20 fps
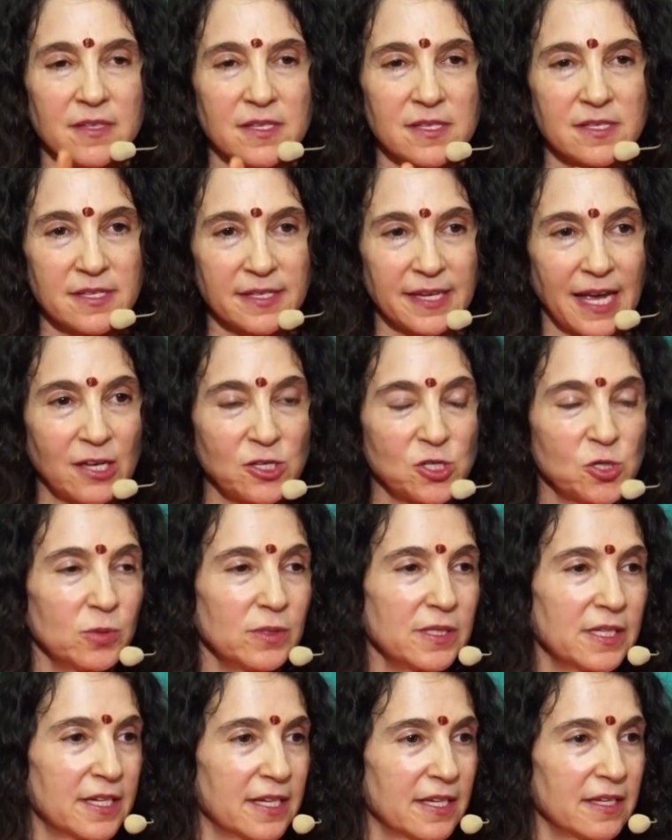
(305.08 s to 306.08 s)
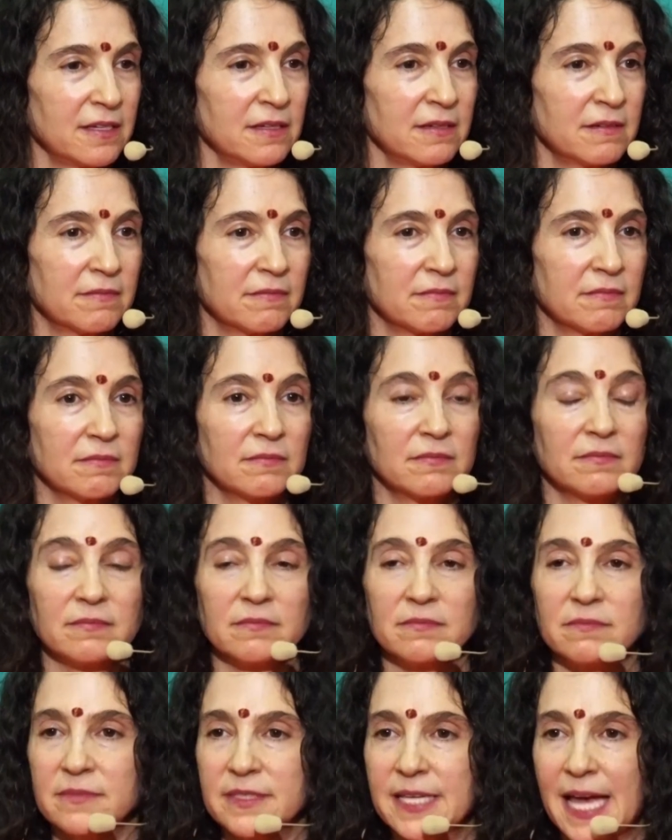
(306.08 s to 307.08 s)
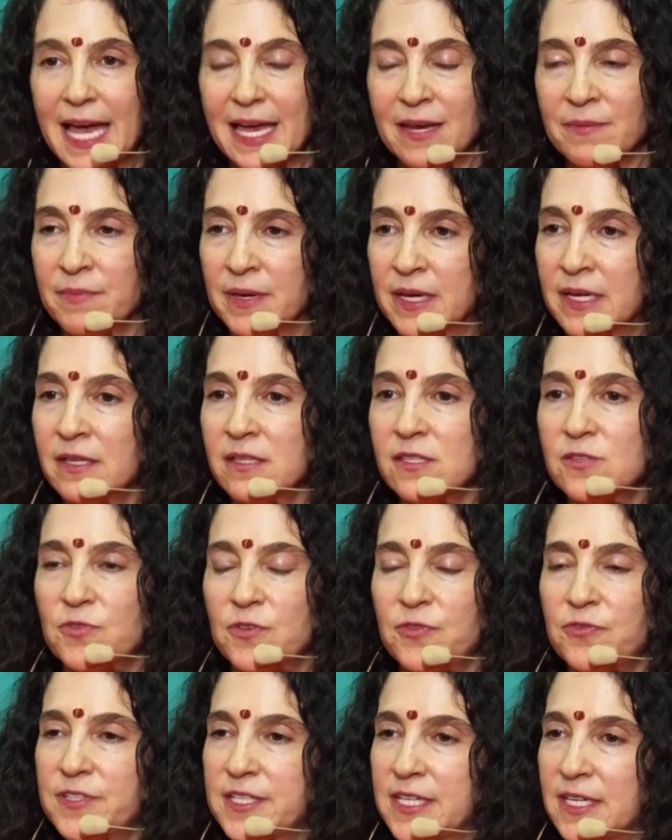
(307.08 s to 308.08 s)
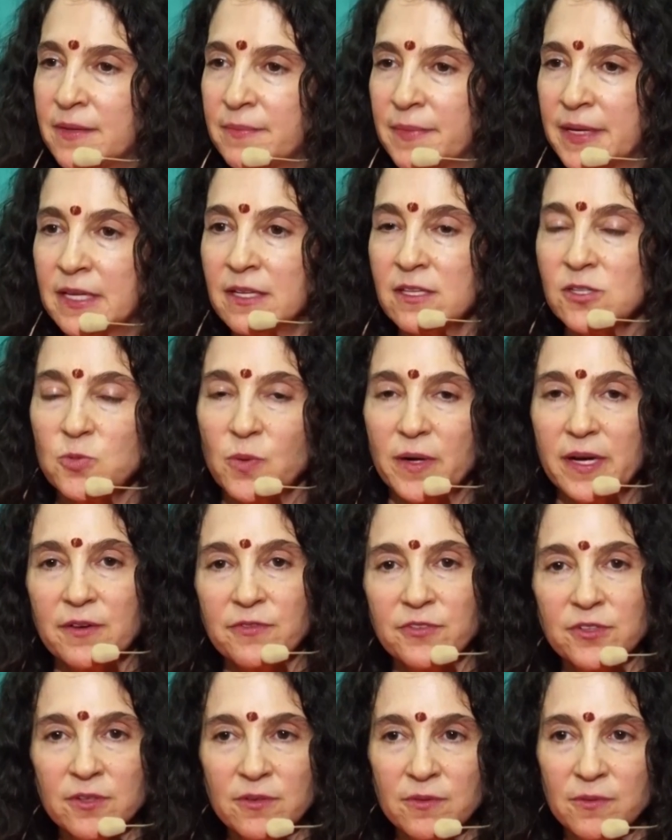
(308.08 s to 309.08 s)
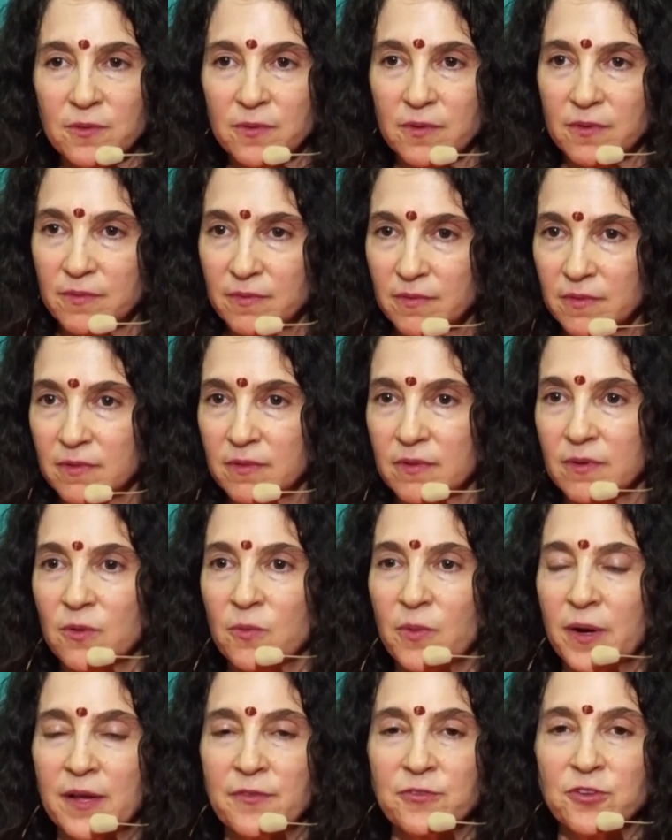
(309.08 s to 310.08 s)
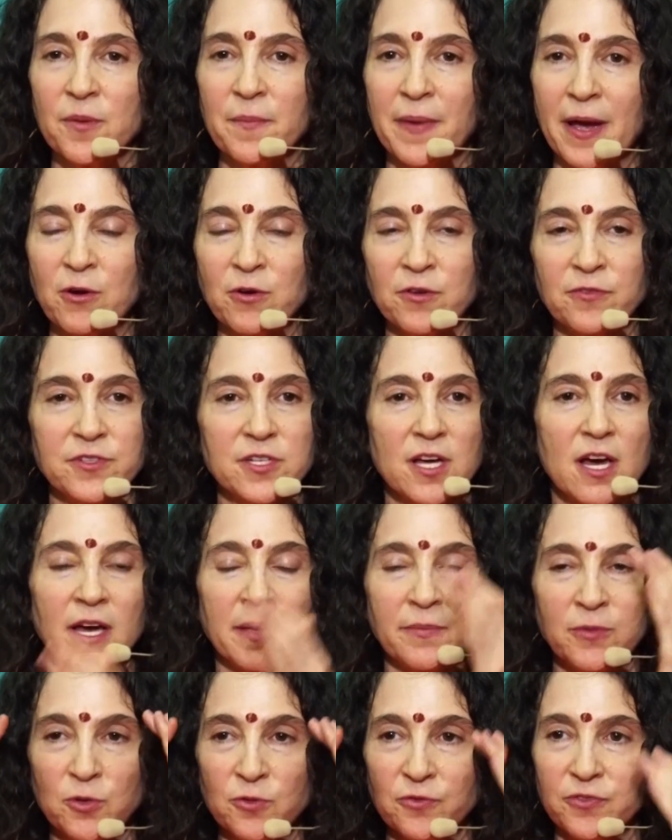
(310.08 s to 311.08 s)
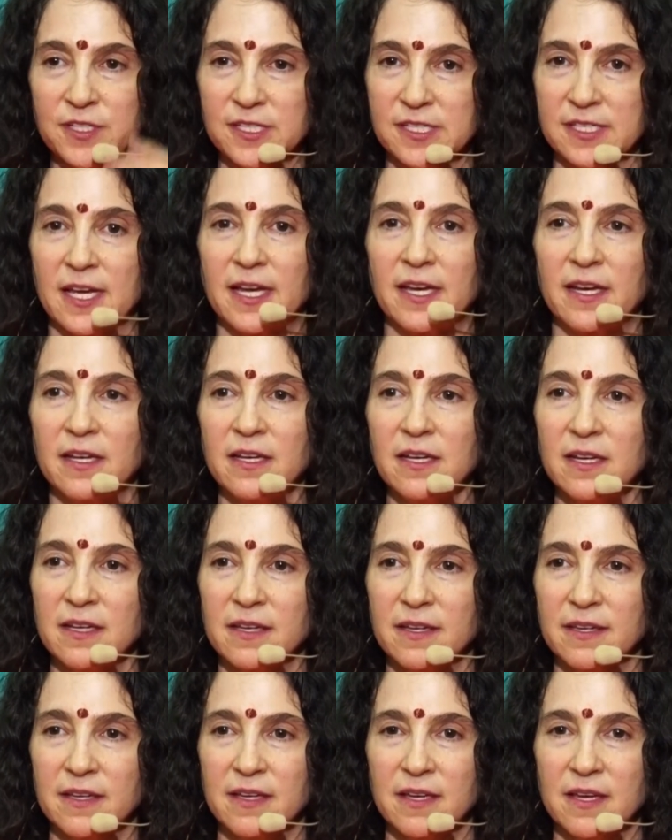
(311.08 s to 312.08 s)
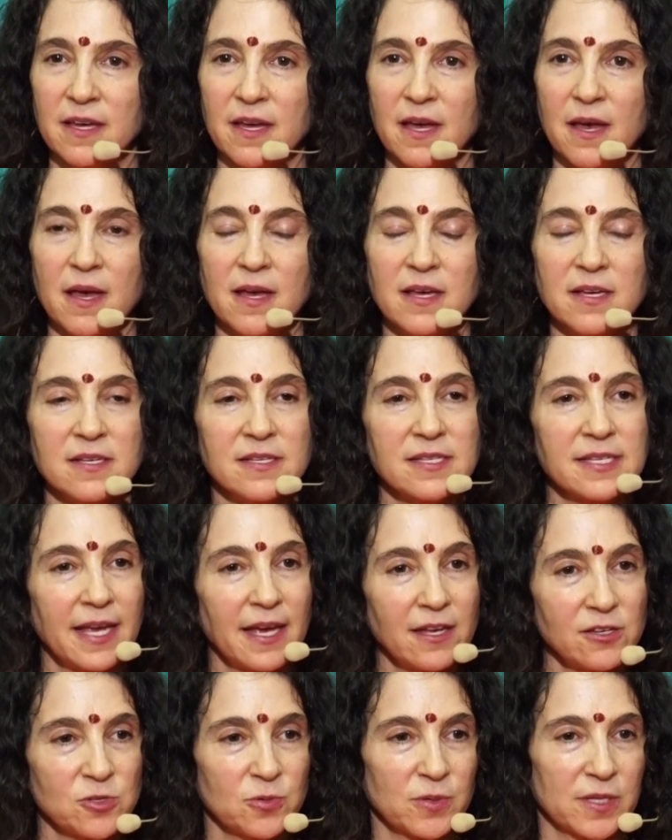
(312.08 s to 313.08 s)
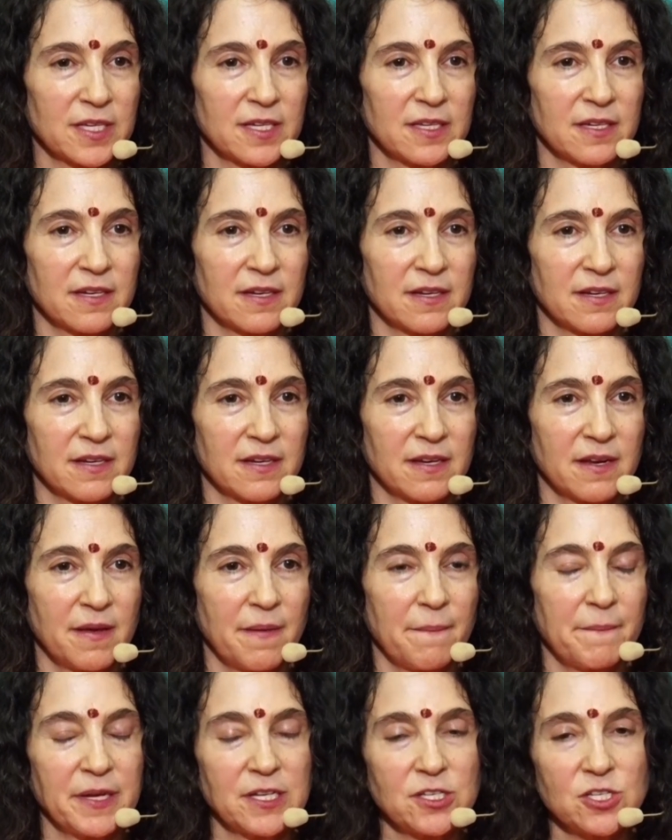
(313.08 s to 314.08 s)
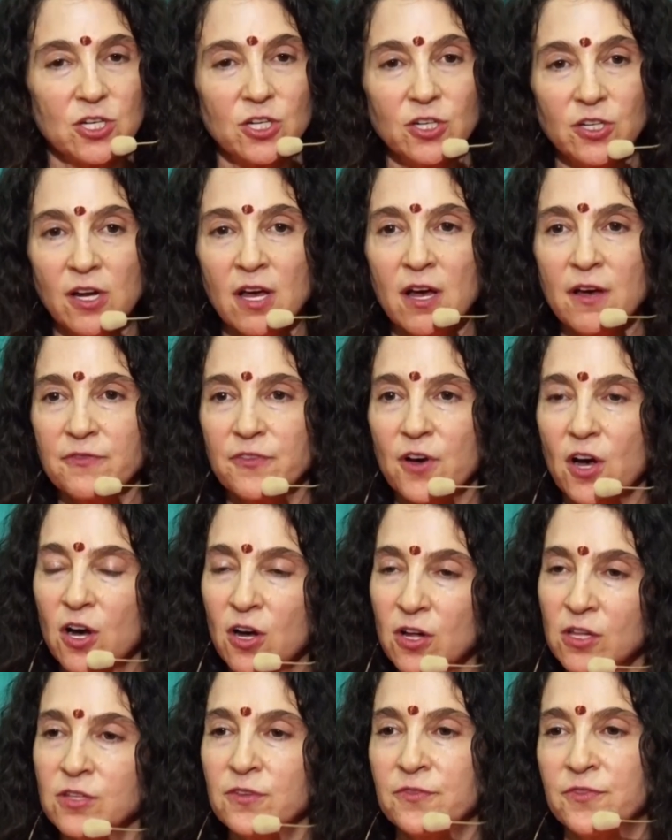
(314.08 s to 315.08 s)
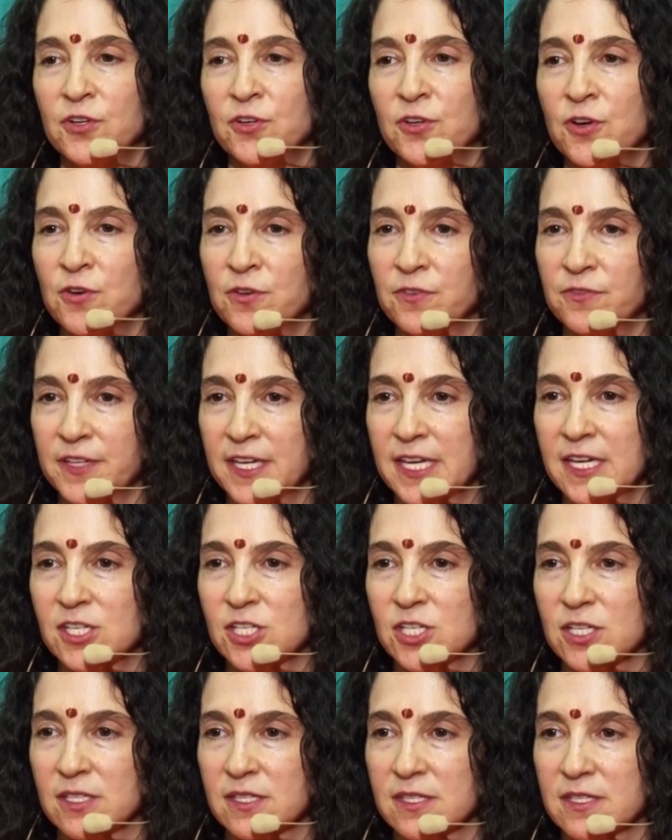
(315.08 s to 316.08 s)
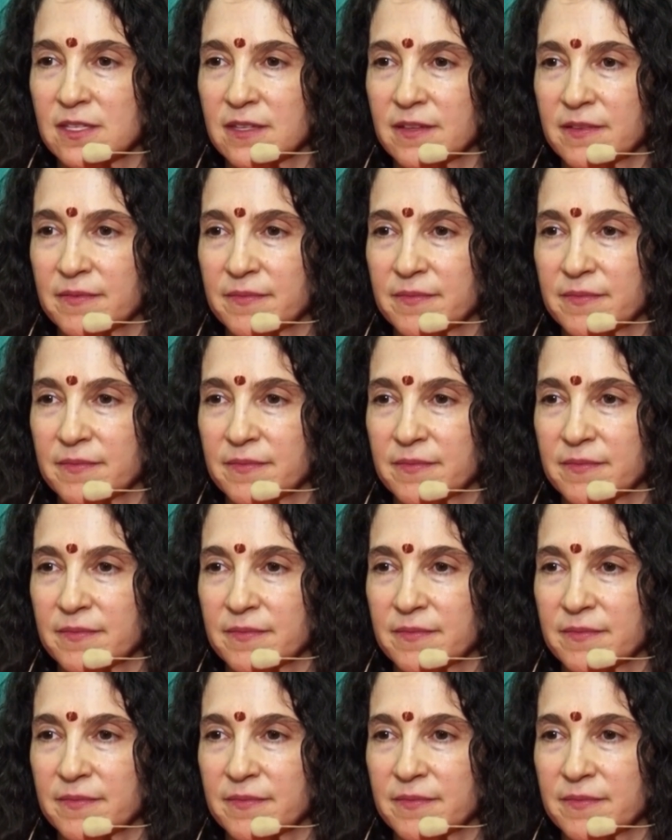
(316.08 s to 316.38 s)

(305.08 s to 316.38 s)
Schedule it in. 10 minutes, 15 minutes, whatever amount of time you've decided, schedule it. But turn off all of your notifications.